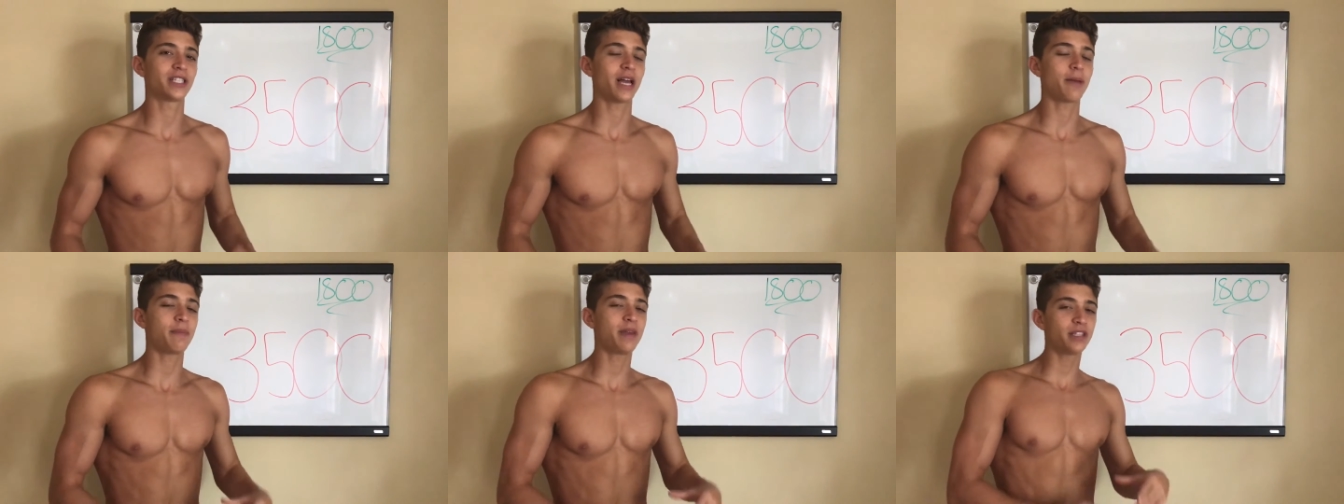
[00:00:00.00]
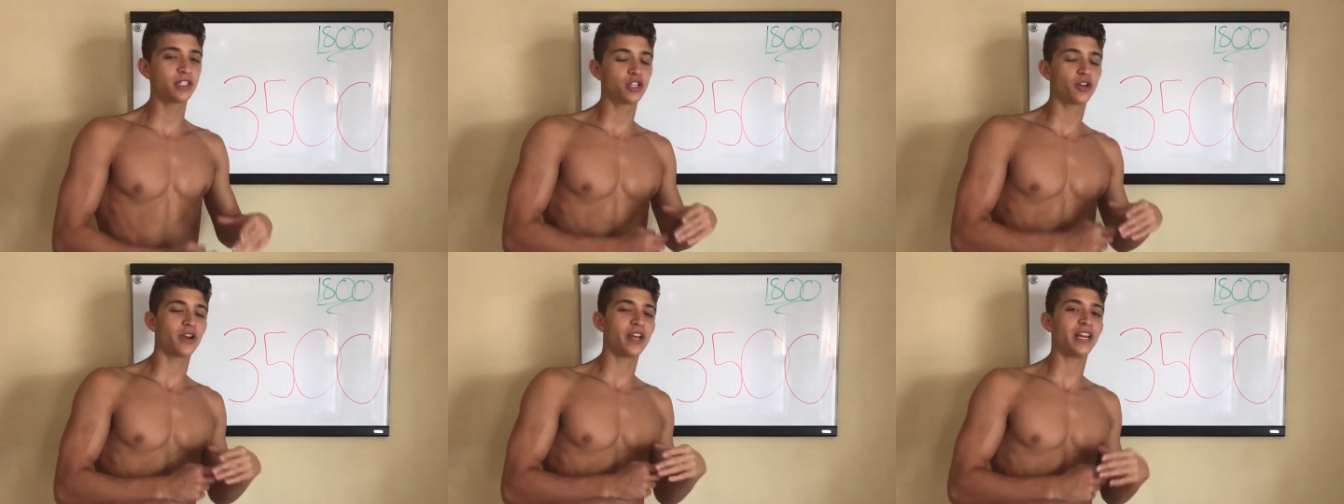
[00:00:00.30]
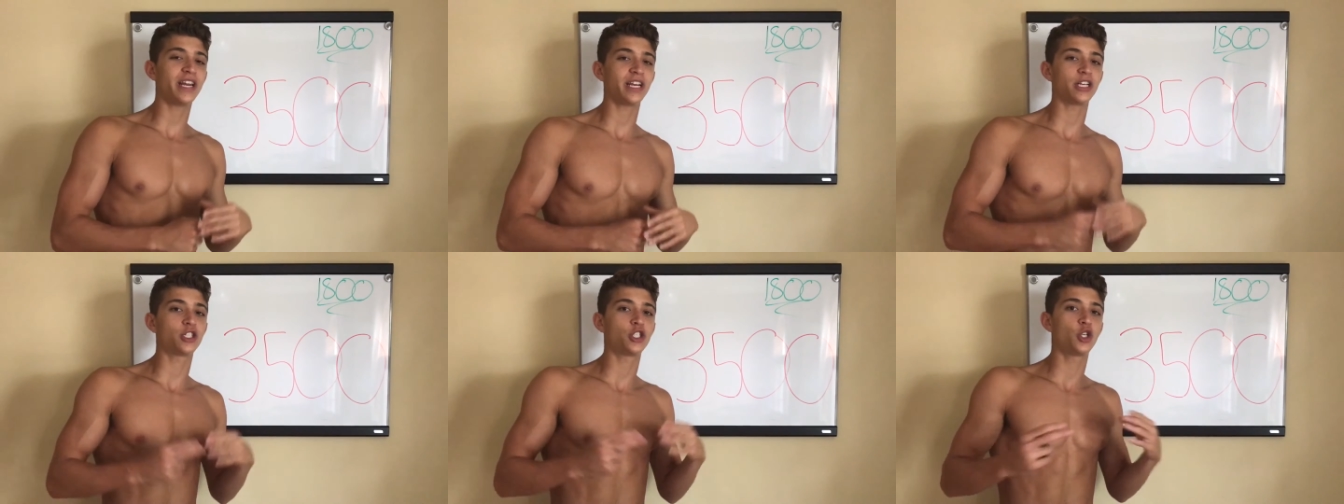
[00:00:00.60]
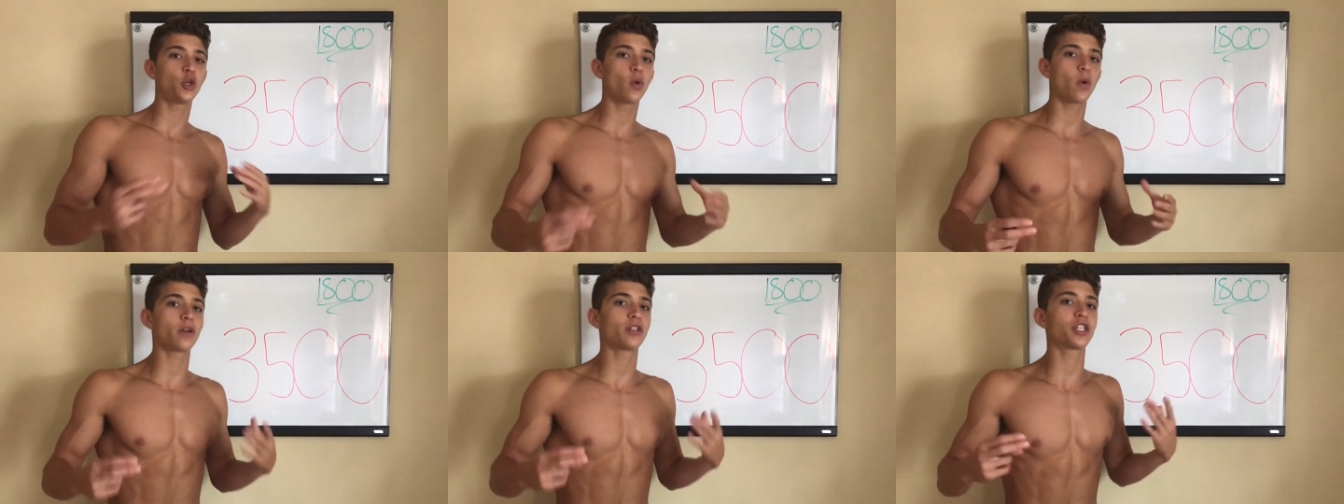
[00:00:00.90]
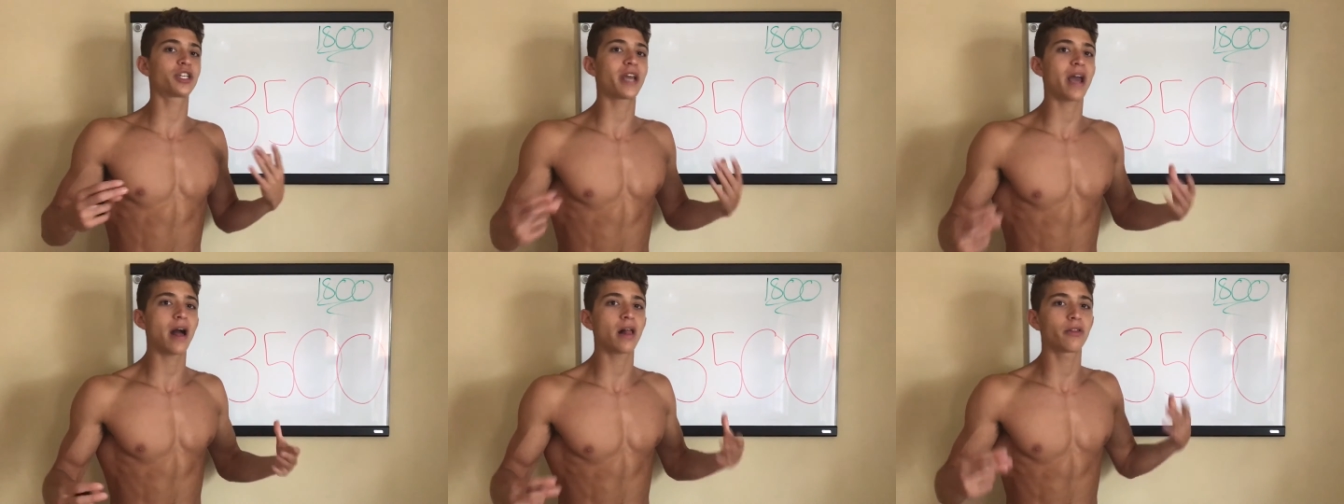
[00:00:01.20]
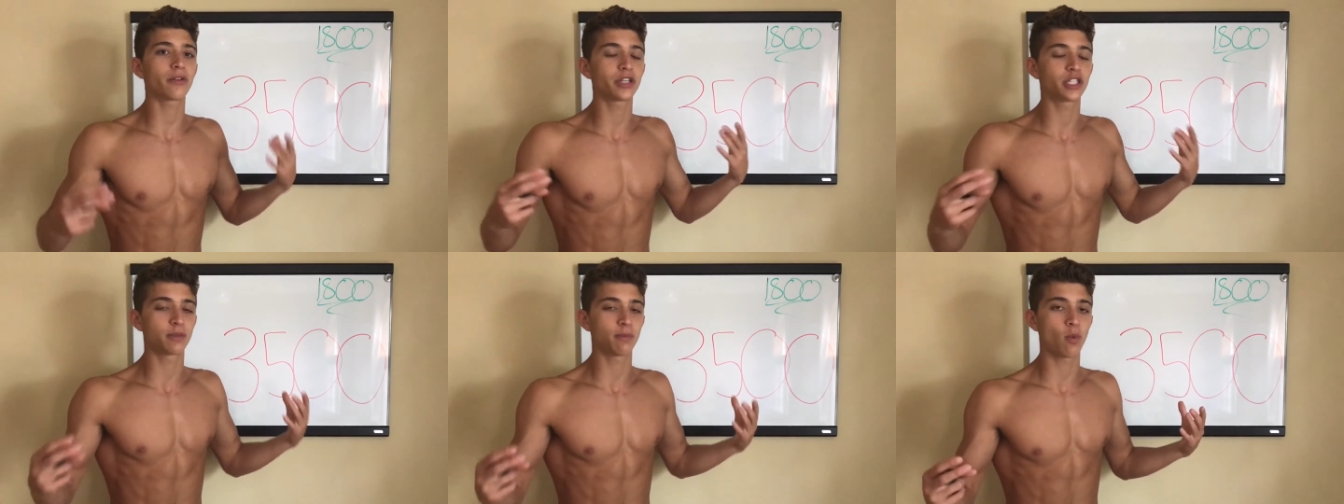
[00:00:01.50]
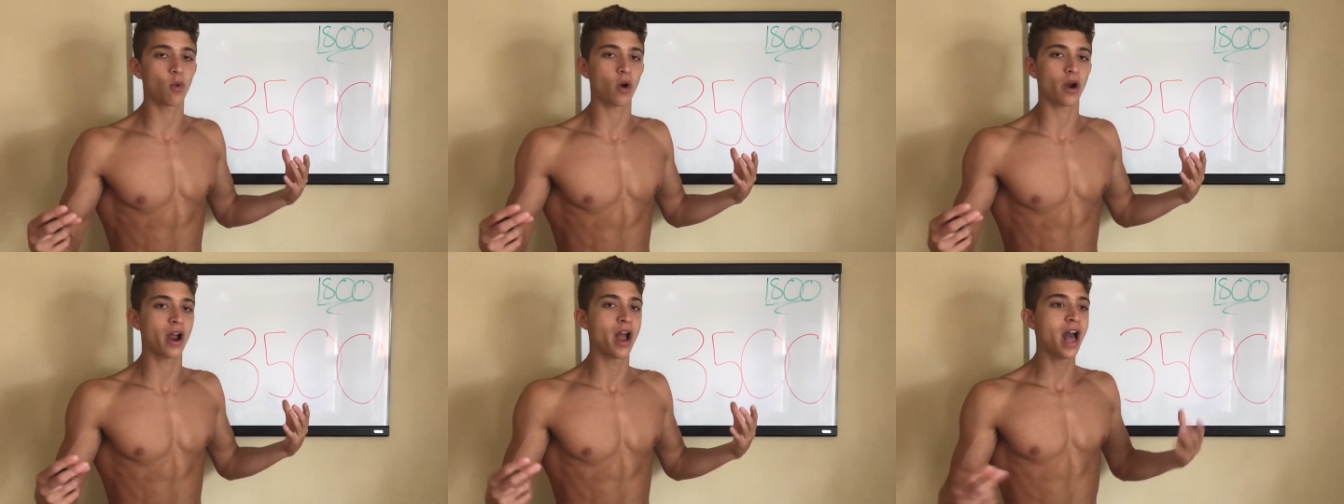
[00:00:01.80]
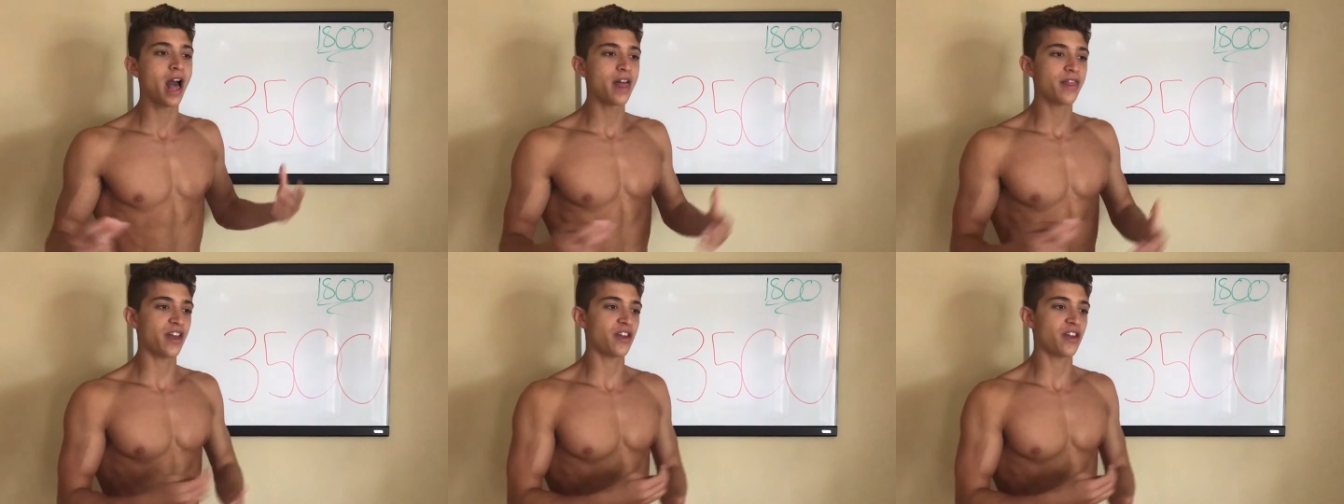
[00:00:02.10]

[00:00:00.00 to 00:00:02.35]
That means you're eating two hundred calories more